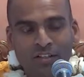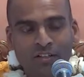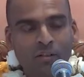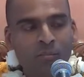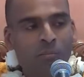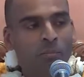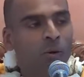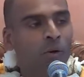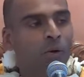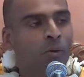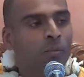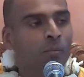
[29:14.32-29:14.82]

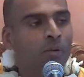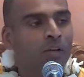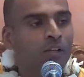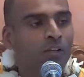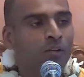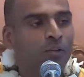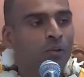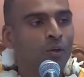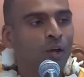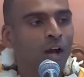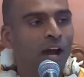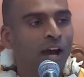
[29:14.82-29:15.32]
The
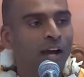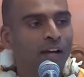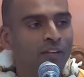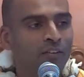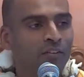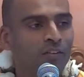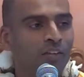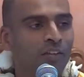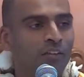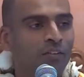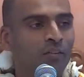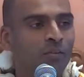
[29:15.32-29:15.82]
moment you
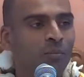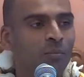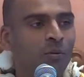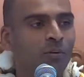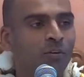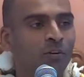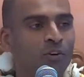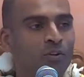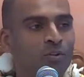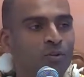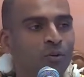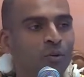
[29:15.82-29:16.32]
access
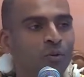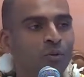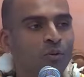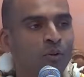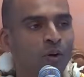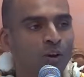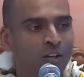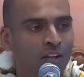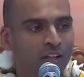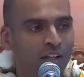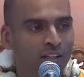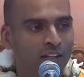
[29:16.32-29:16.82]
spiritual
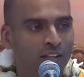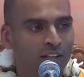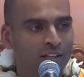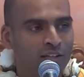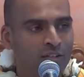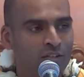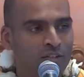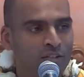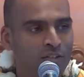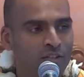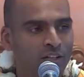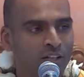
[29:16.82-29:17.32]

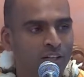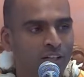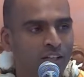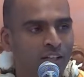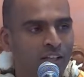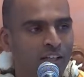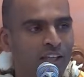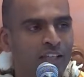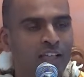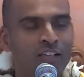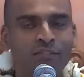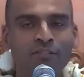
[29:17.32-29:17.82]
knowledge,
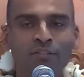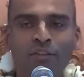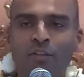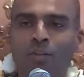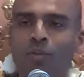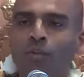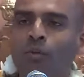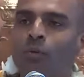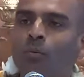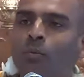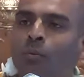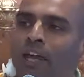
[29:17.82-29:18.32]
even
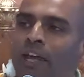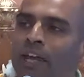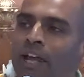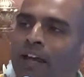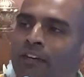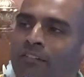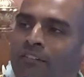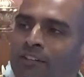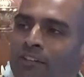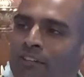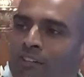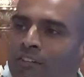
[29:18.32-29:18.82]
you may
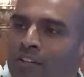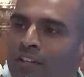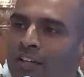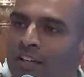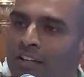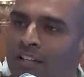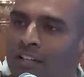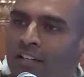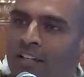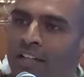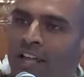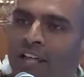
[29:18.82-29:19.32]
have a
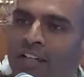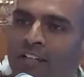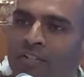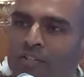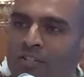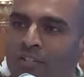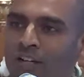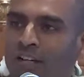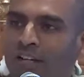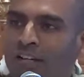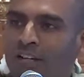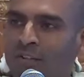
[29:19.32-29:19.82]
certain
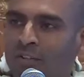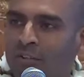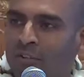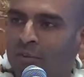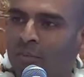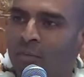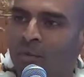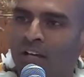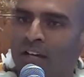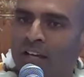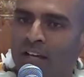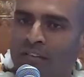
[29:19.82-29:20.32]
nature,
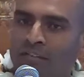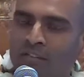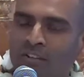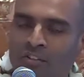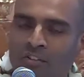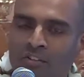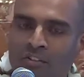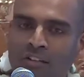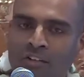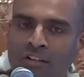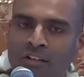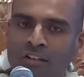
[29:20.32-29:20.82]
you may have a
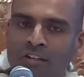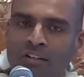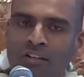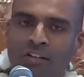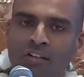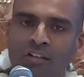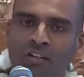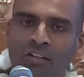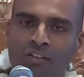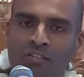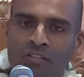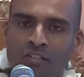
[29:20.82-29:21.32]
certain
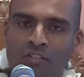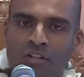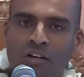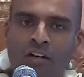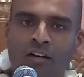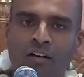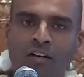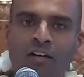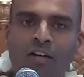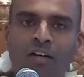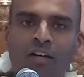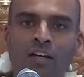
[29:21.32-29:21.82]

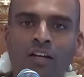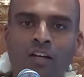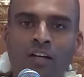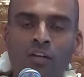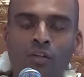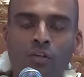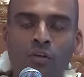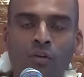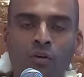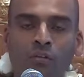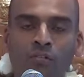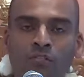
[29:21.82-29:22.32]
nurture,
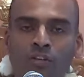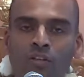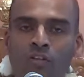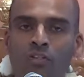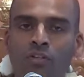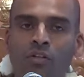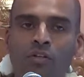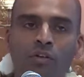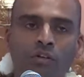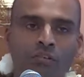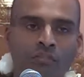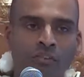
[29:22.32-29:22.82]
your
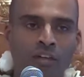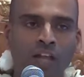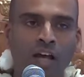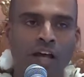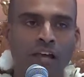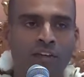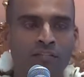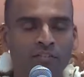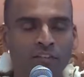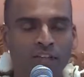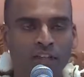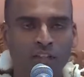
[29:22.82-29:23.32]
vision of
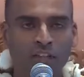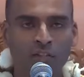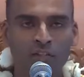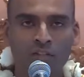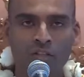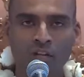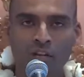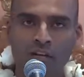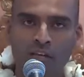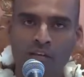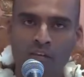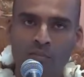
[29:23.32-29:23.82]
life can
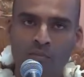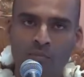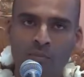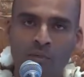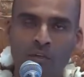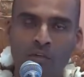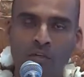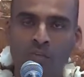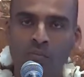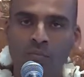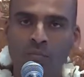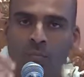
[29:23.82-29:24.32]
change
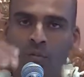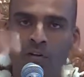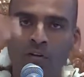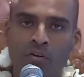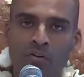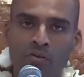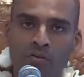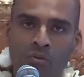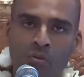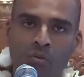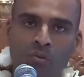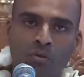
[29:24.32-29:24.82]
because
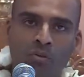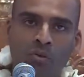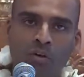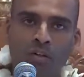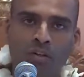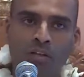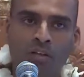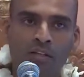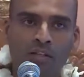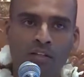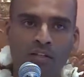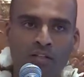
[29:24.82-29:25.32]
spiritual
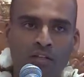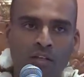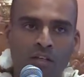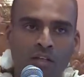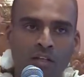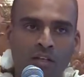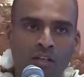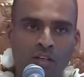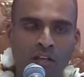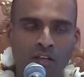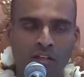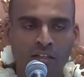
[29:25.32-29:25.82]
knowledge
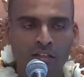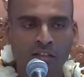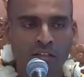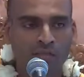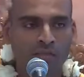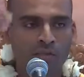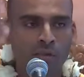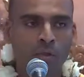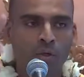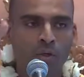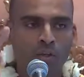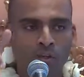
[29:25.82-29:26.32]
can
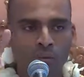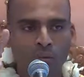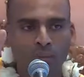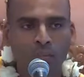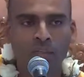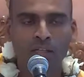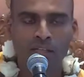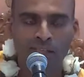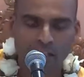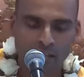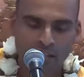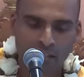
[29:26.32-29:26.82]
give you a
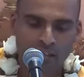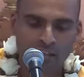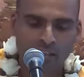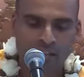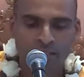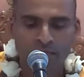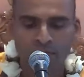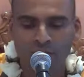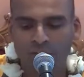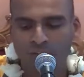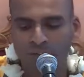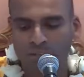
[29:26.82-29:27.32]
completely
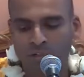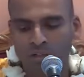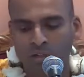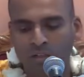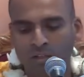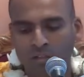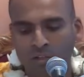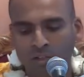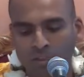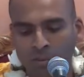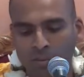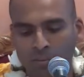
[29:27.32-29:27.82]
different
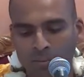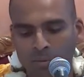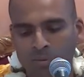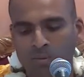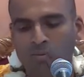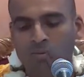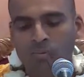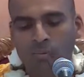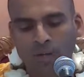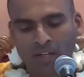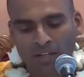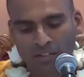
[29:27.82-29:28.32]

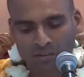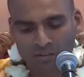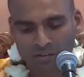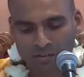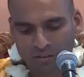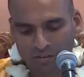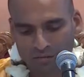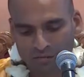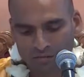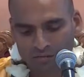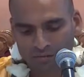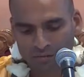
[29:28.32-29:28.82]

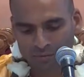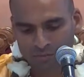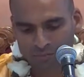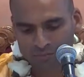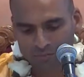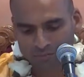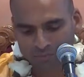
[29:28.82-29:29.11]
perspective.